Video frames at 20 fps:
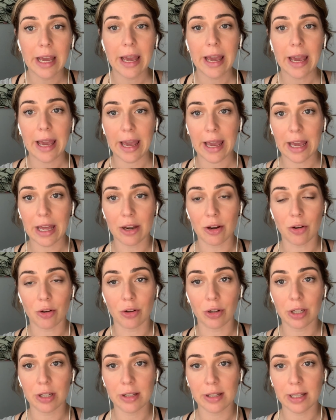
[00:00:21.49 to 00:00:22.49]
and
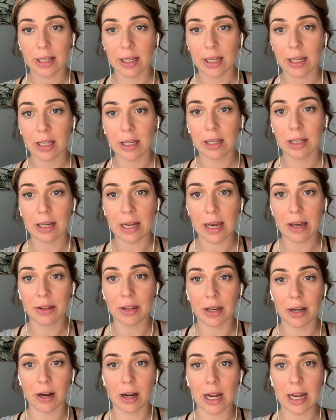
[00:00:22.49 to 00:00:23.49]
honestly now that
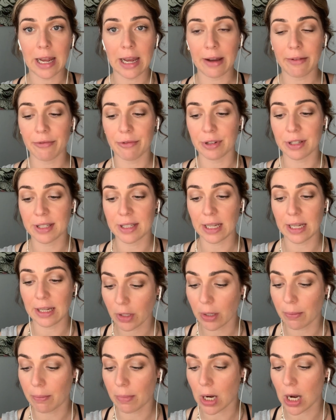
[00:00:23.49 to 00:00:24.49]
I have
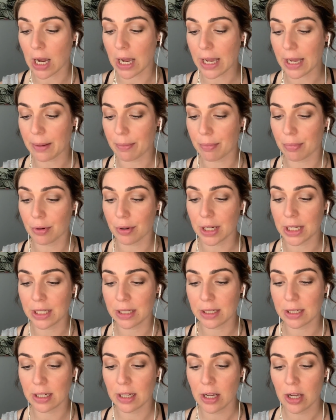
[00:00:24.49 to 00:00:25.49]
received my
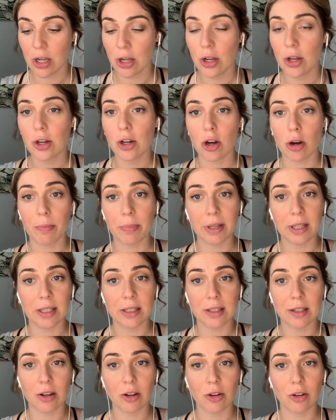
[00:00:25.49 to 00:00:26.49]
print
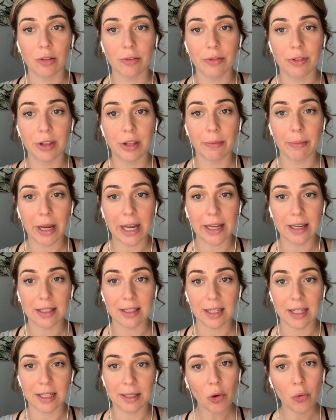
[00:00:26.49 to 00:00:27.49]
copies of the
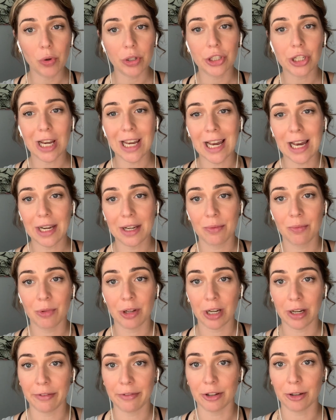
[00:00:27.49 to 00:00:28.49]
magazine, which I hadn't when
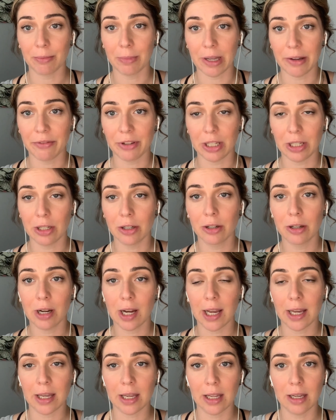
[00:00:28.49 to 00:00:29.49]
I filmed that video, I
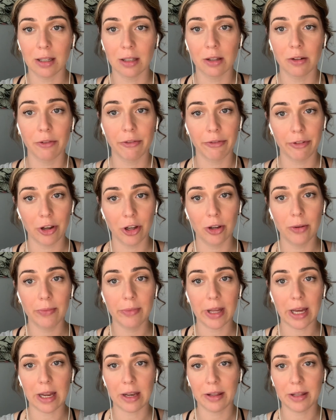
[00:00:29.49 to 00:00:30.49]
can confirm
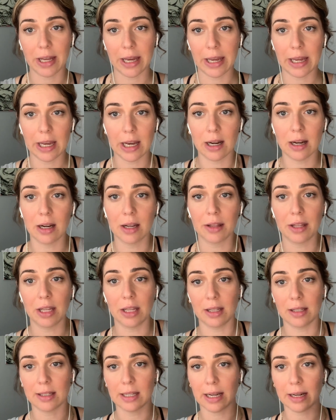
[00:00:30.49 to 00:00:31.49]
that they are the
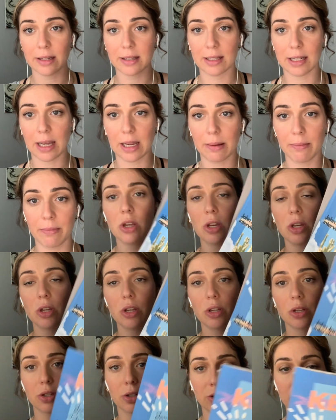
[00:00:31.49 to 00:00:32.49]
exact same.
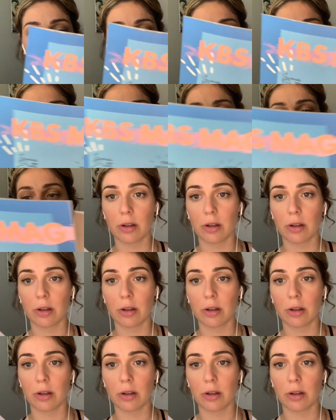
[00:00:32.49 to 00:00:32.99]
So